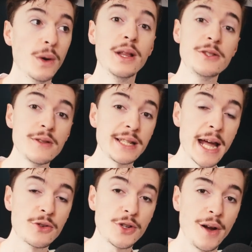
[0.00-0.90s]
While I do this
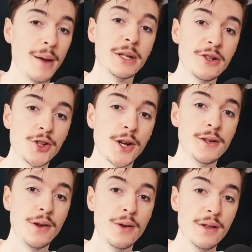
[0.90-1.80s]
outro, I'm going to show
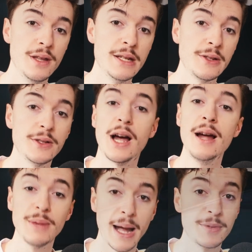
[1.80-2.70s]
you this
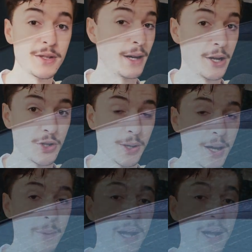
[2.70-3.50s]
time lapse that I shot a